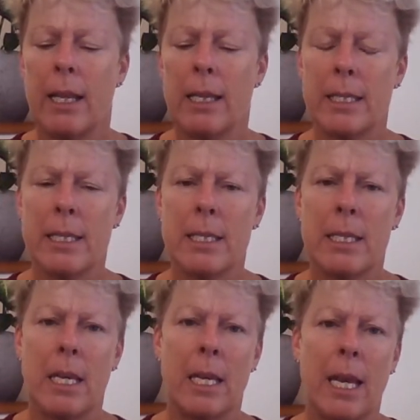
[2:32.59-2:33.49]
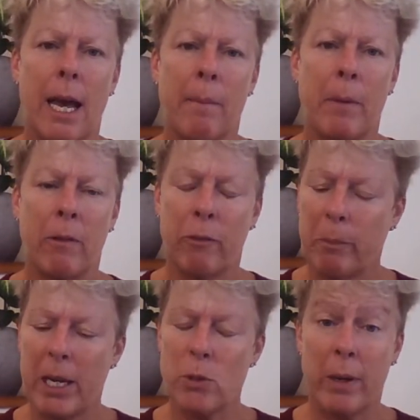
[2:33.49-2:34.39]
This is the
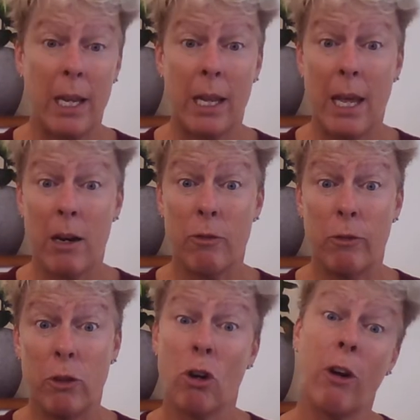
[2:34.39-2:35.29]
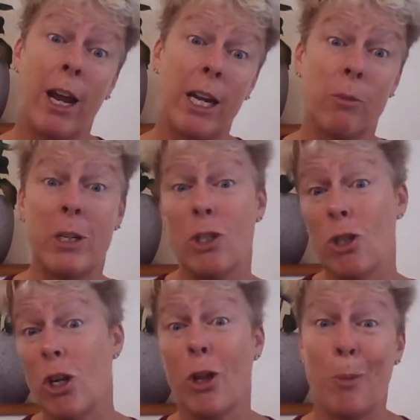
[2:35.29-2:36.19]
information we're getting out of Ukraine, and we do
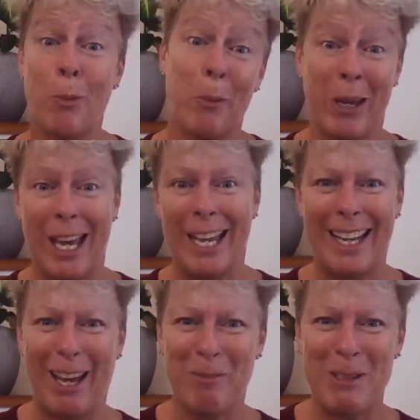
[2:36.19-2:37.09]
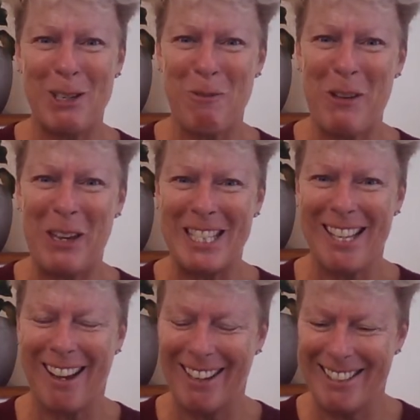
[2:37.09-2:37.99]
know that propaganda happens on both
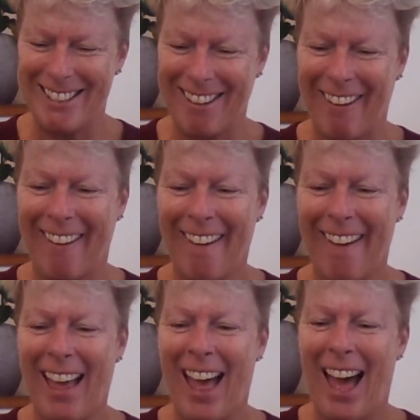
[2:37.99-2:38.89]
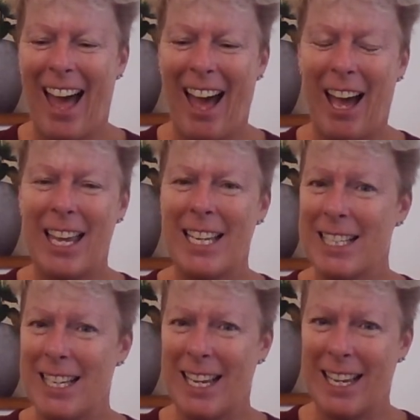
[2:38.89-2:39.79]
sides. So
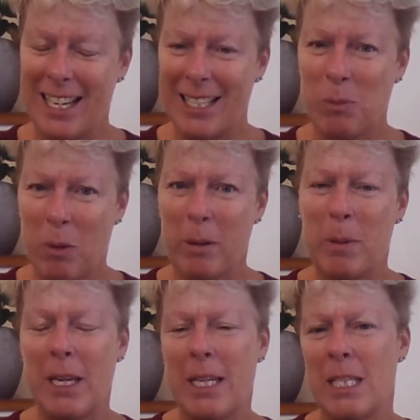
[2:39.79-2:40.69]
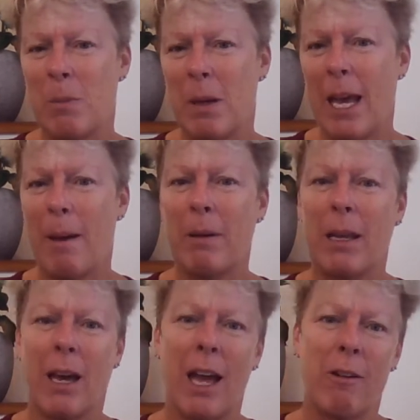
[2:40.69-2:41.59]
it is what appears to be
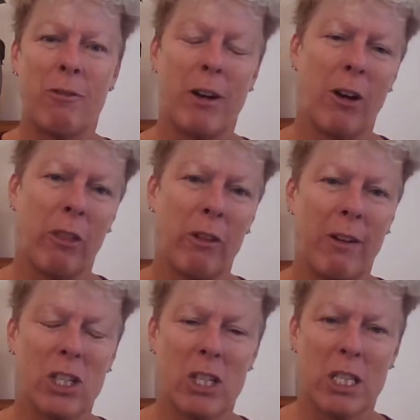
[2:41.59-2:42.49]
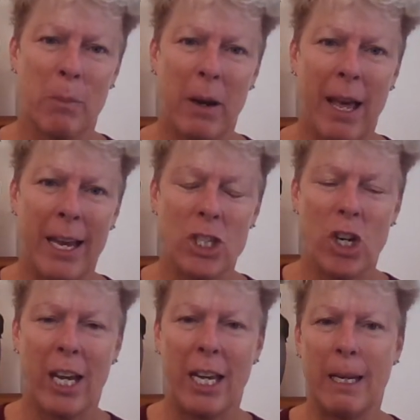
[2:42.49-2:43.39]
happening. I have read on the Russian supply
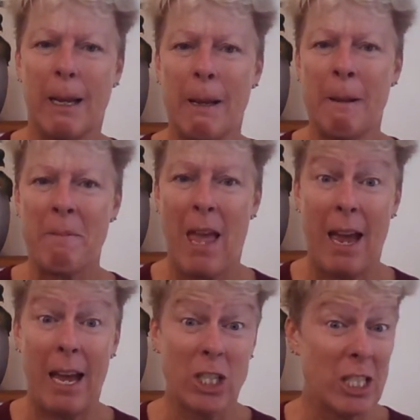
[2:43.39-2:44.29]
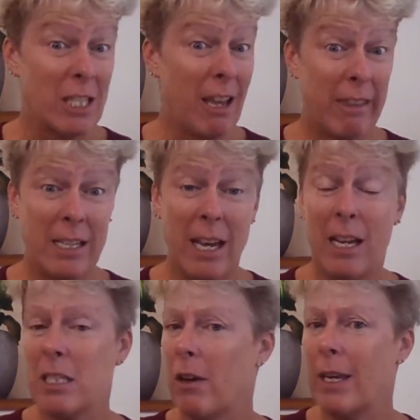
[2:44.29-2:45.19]
chain just the other day.
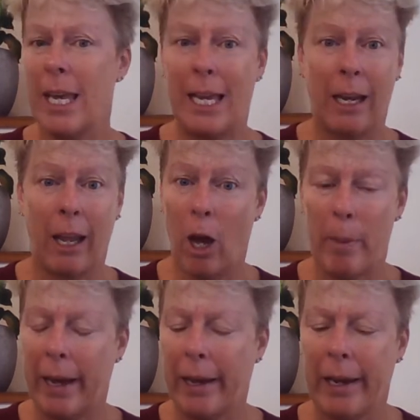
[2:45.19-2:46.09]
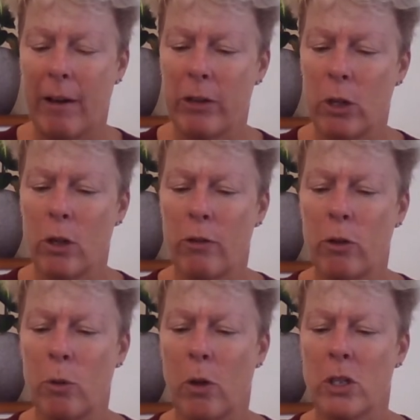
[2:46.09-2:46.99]
So again, go back and have a look if
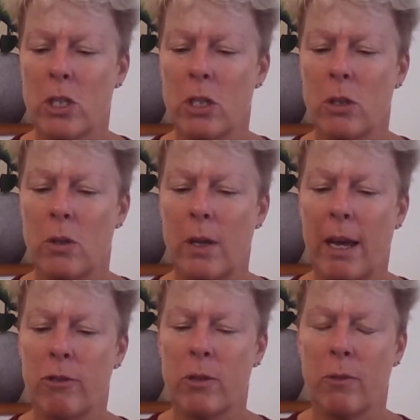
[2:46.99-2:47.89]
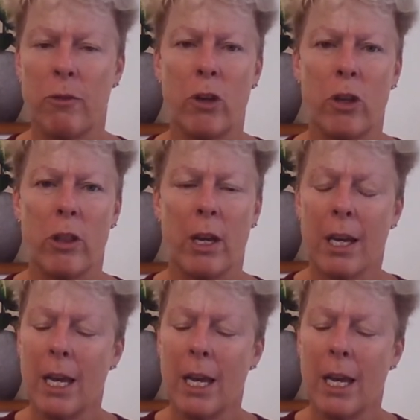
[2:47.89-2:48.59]
you want to have some further